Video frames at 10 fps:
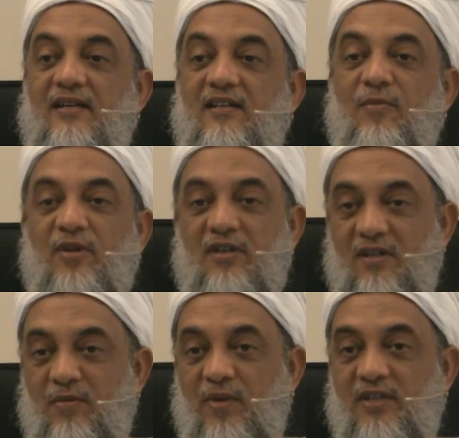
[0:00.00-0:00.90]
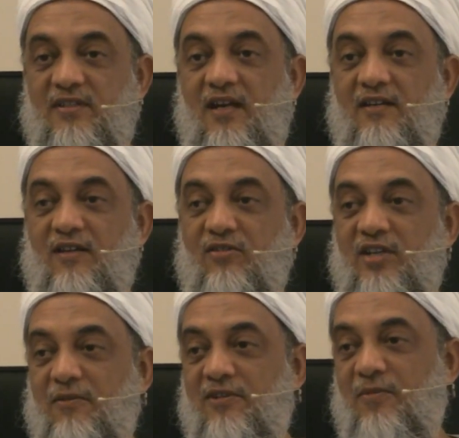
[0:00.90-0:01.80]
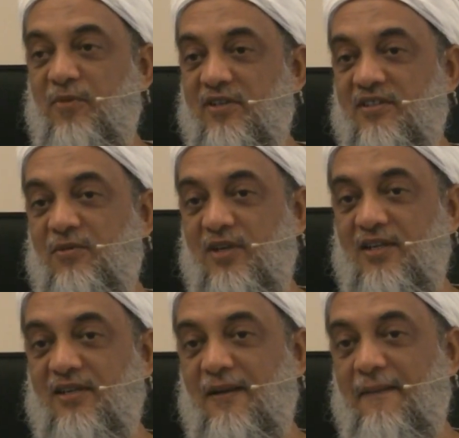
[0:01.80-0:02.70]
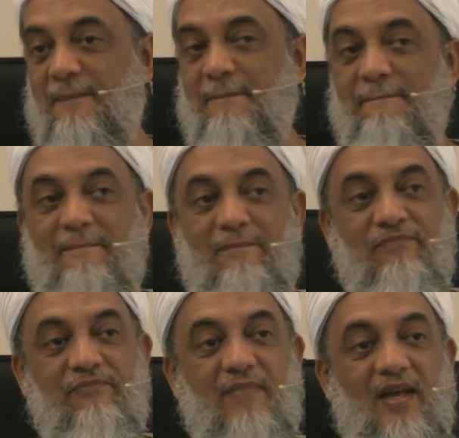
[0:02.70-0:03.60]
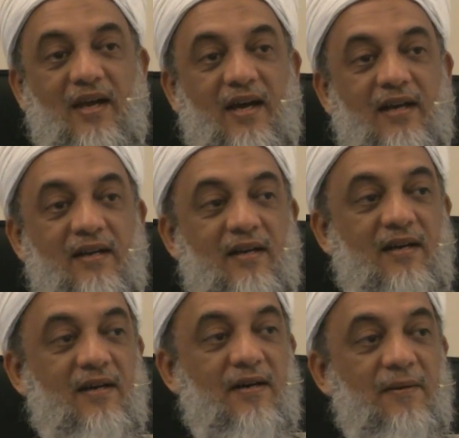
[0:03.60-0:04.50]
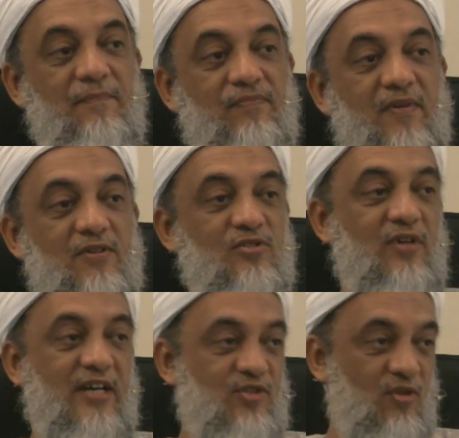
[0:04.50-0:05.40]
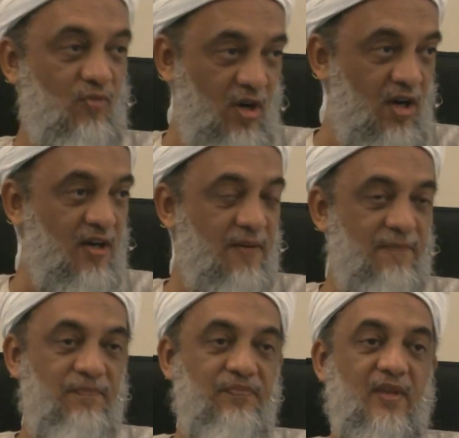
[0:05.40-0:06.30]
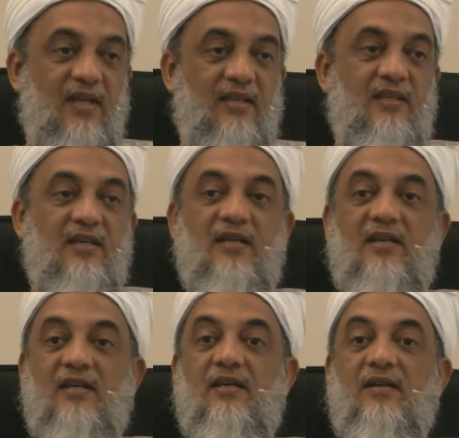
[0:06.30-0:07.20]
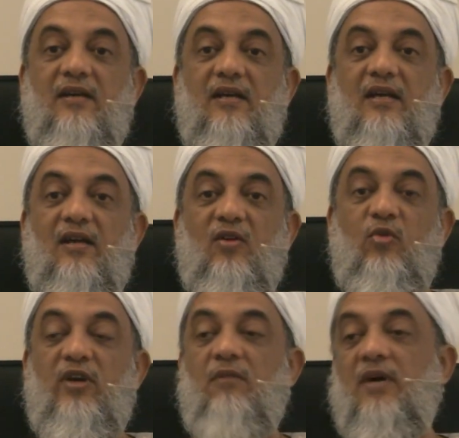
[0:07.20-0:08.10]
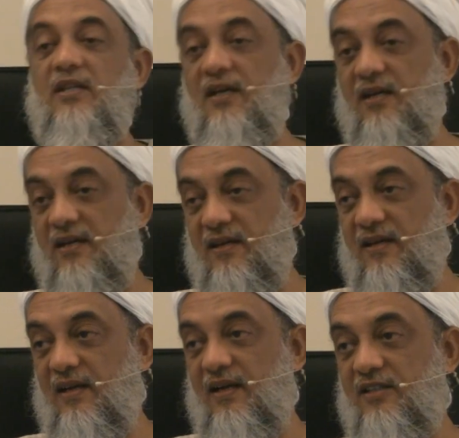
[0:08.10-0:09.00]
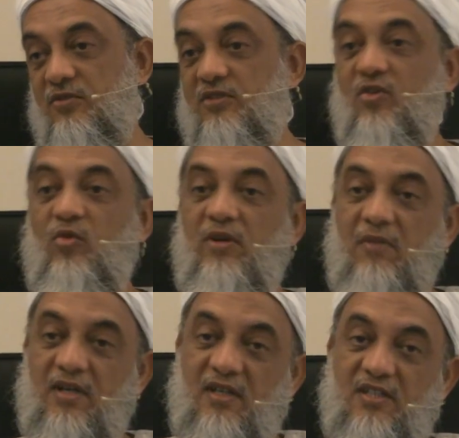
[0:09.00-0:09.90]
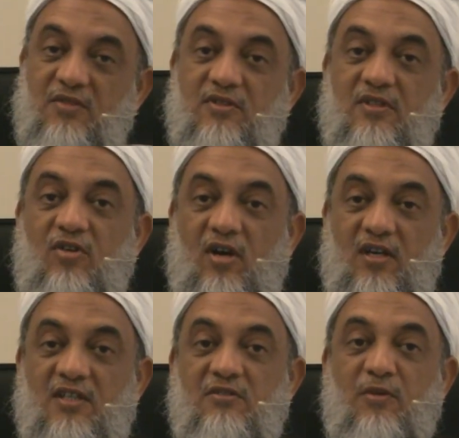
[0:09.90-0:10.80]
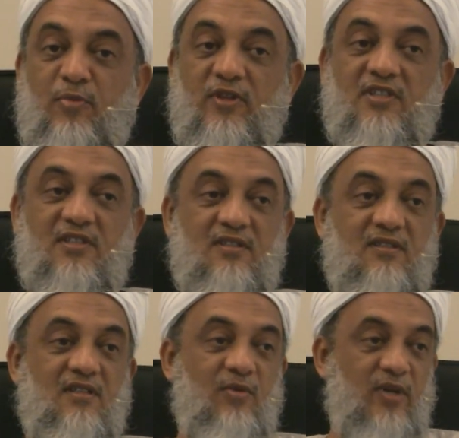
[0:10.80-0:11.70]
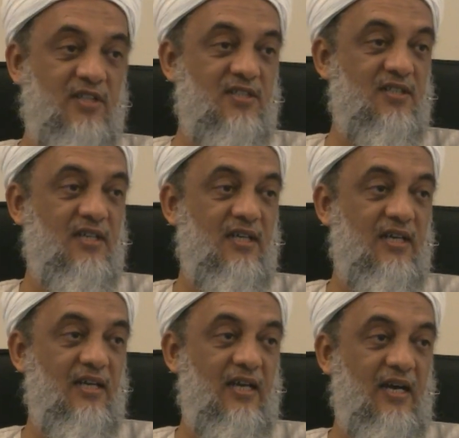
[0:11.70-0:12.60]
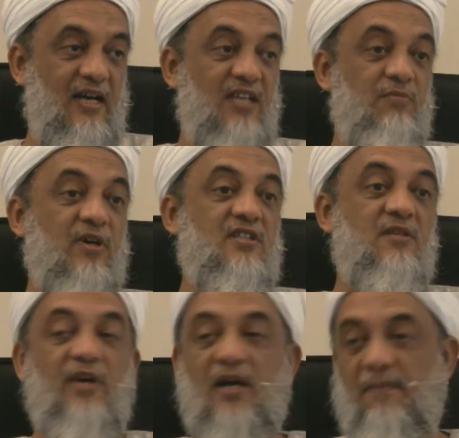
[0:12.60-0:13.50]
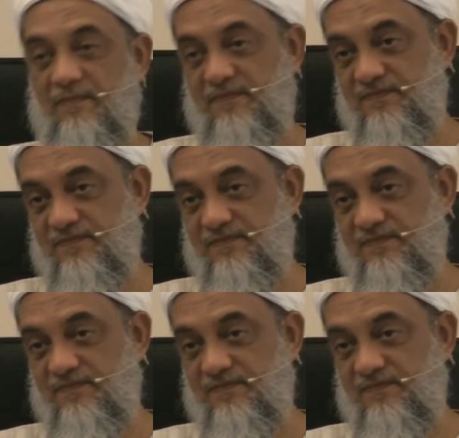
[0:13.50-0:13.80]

in a particular place and I'll tell you the name of that place in a minute and uh, there was no actual war. The queen mother, she was the queen mother, she was the daughter, she was a princess in three ways, Hayat Bakshi Begum.